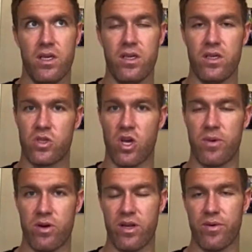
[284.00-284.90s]
you just got to
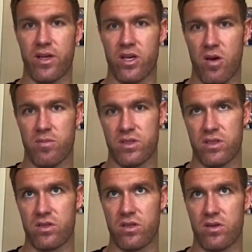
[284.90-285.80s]
be ready when it comes.
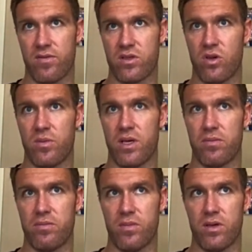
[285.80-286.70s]
It's obviously going to
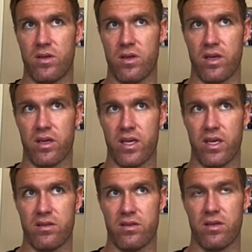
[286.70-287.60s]
be
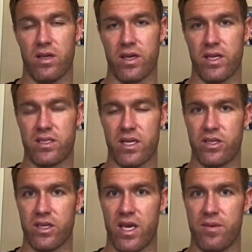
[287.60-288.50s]
a great stretch
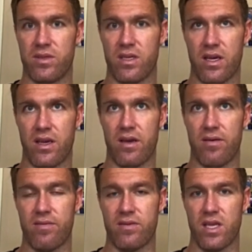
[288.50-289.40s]
of games
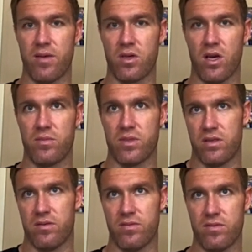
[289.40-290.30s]
if the time comes,
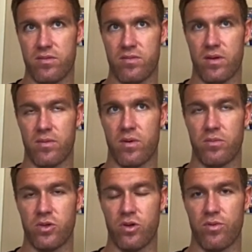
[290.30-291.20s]
and I'm
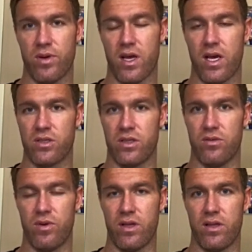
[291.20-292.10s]
sure when it actually
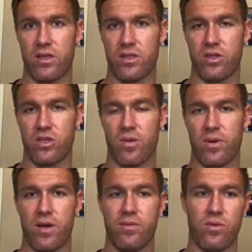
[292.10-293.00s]
does come
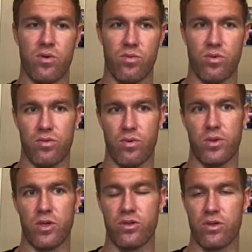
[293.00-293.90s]
around, then we'll
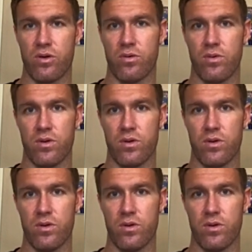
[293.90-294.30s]
be good to go.